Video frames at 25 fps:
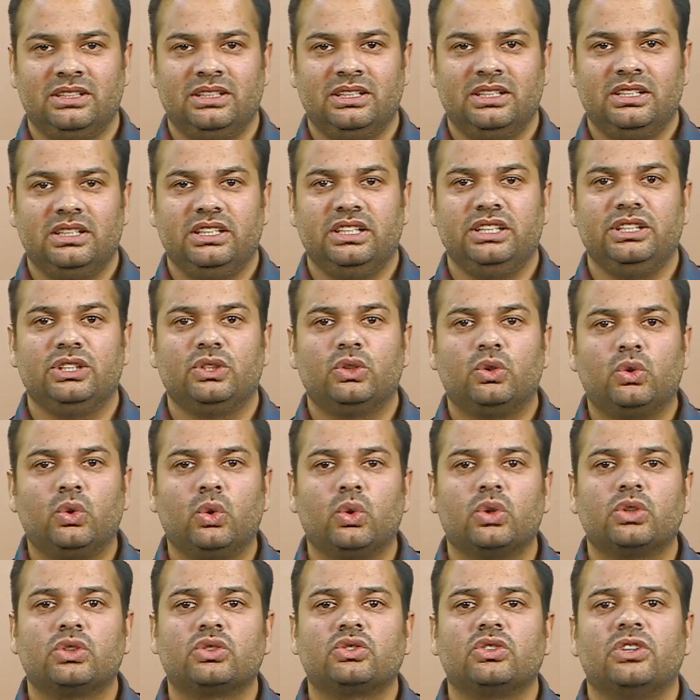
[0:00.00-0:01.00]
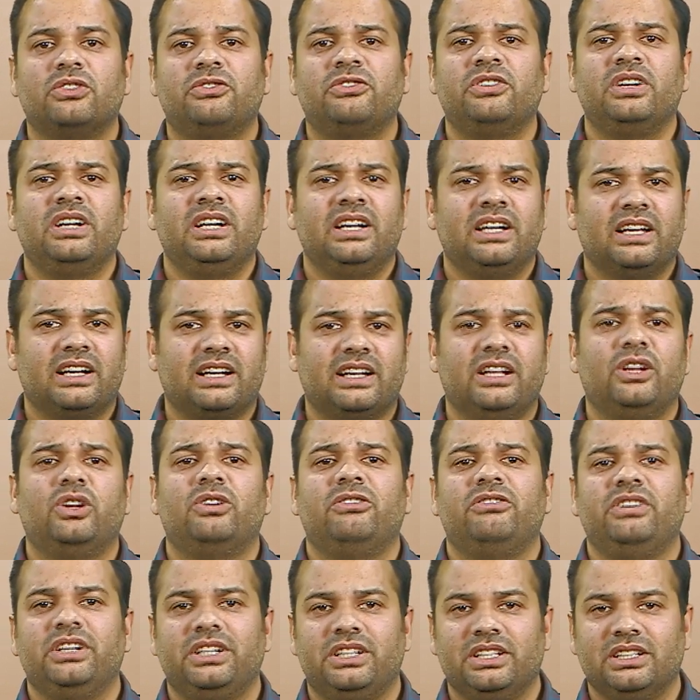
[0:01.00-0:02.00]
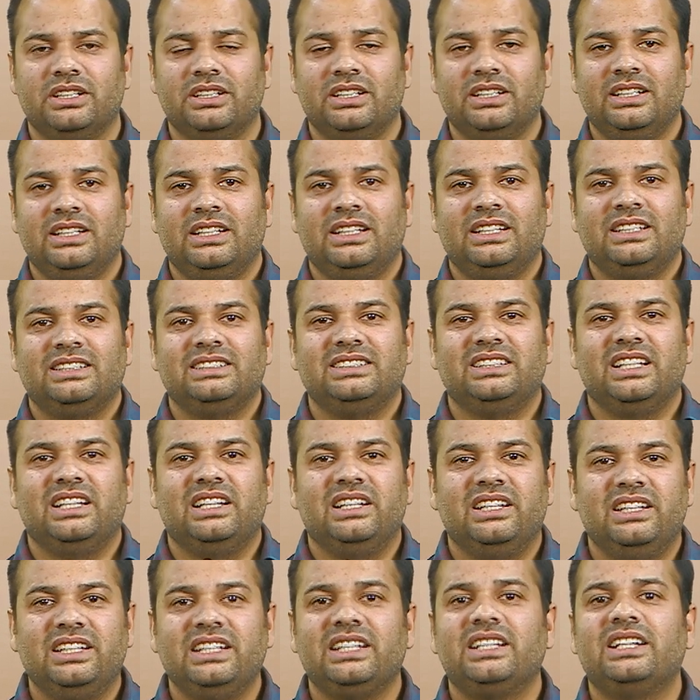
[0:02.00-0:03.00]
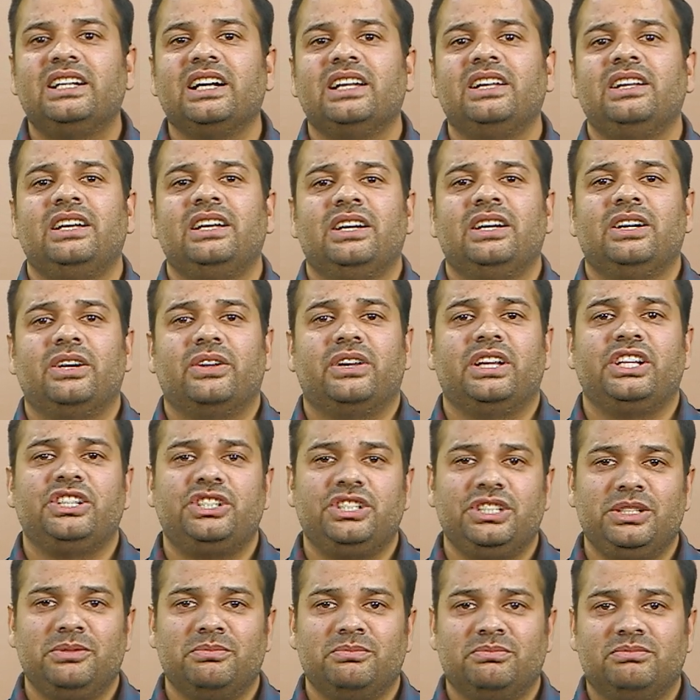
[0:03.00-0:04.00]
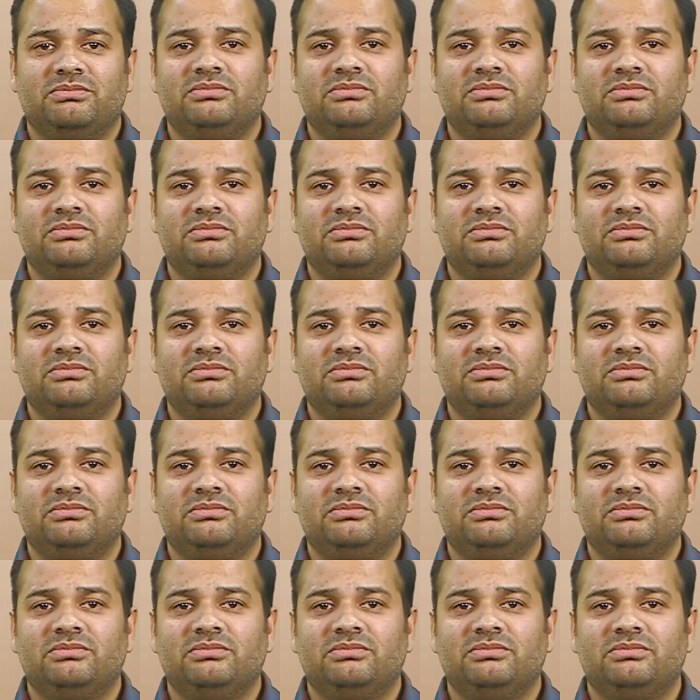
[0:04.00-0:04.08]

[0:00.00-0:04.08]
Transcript: in course of renovating the legal regime